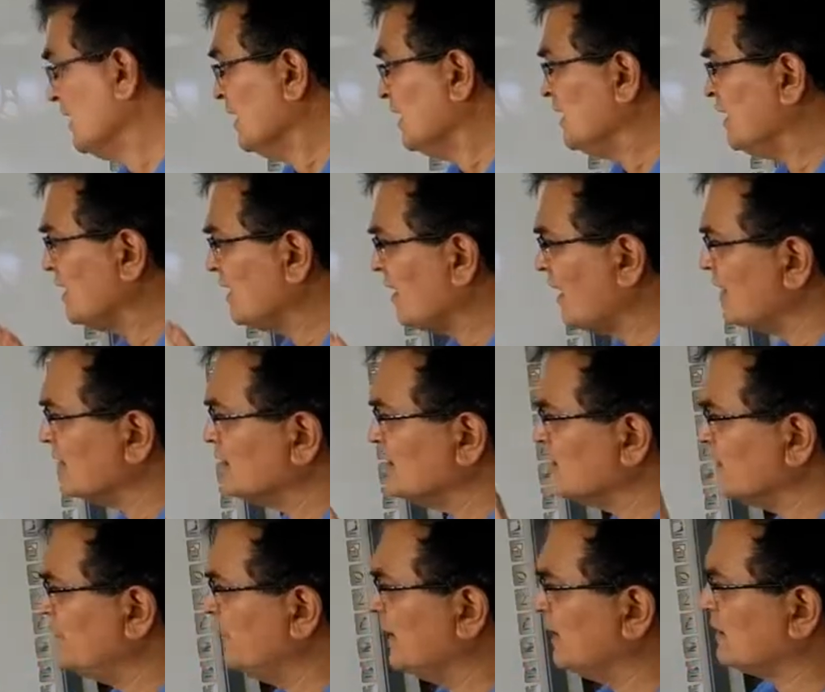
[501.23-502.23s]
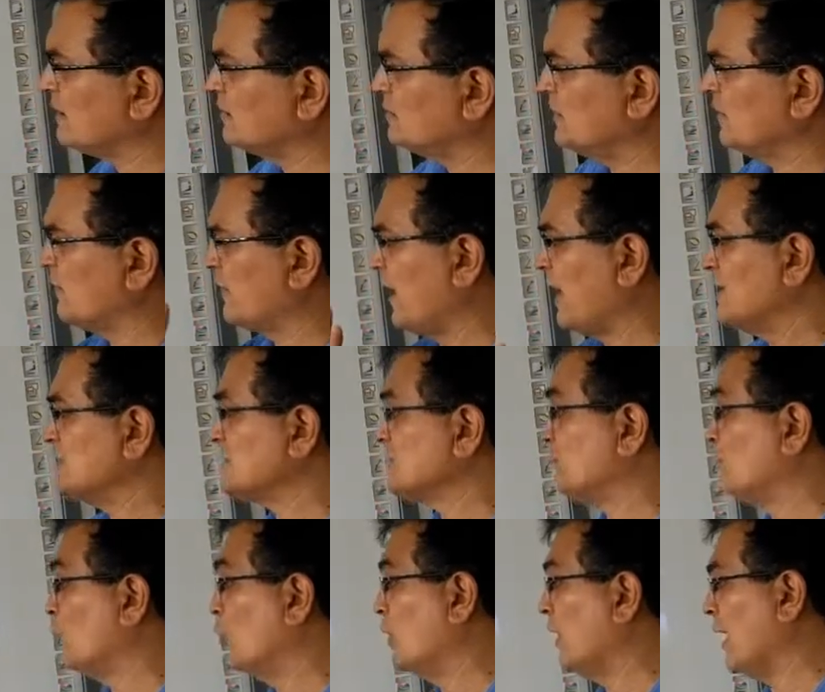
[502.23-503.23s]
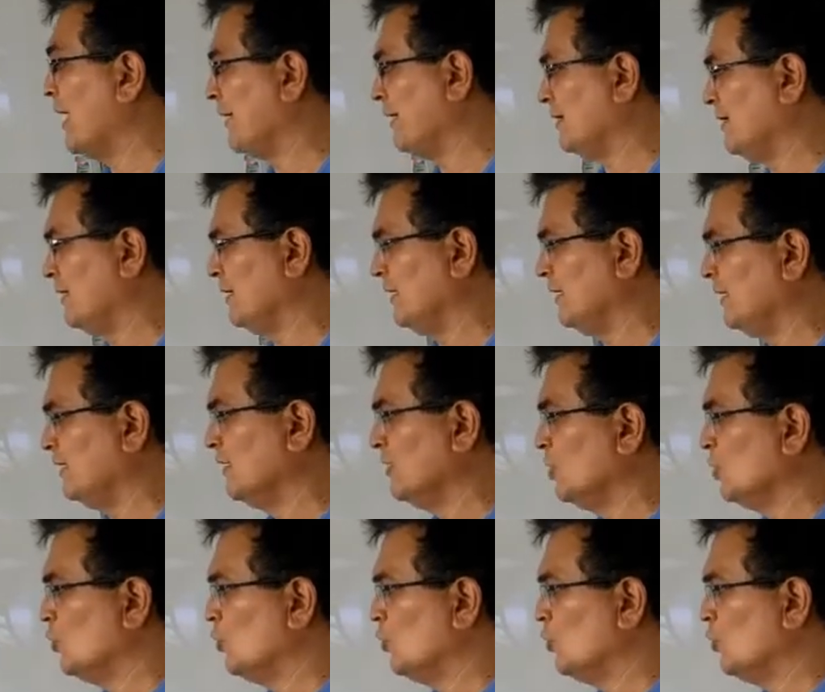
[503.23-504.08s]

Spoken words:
He rather welcomed Franz politely.